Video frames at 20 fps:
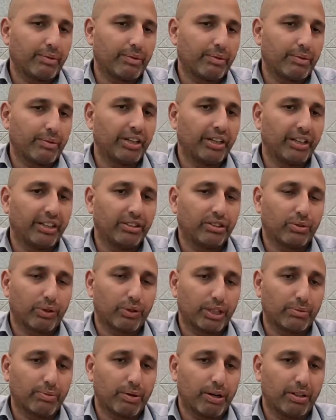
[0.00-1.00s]
proteins
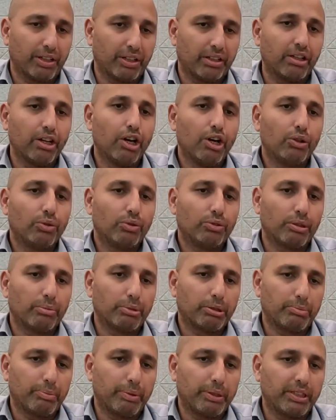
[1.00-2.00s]
corresponding to some
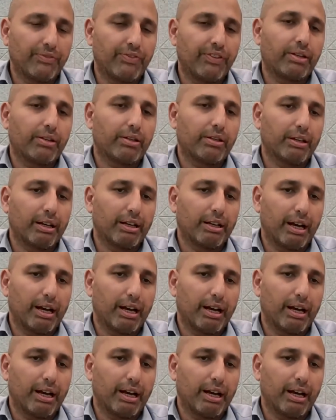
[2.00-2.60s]
specific,